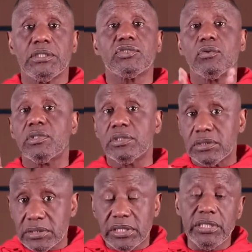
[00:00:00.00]
And so
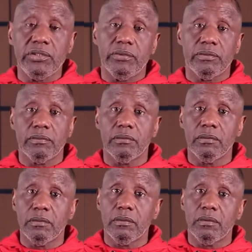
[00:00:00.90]
continue
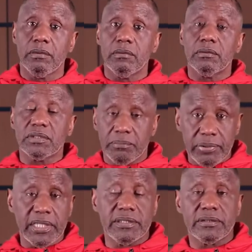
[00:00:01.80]
to
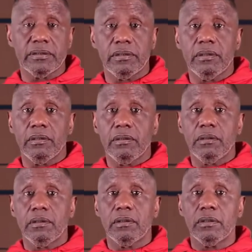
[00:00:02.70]
bless
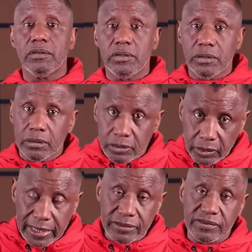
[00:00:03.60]

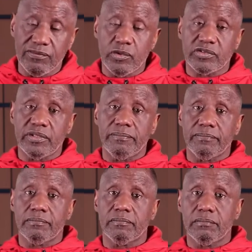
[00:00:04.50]
your house of worship.
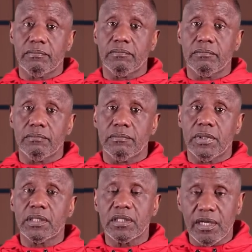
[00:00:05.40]

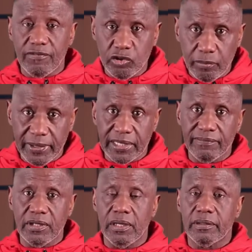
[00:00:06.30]
Cover your man
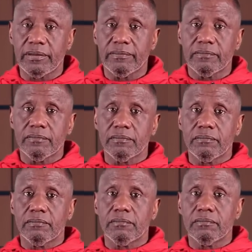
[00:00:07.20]
of God,
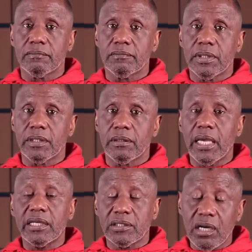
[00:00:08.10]

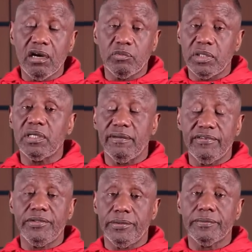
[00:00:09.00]
and God will
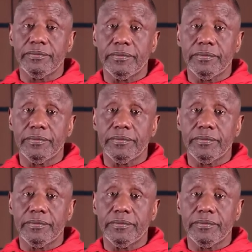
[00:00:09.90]
cover you.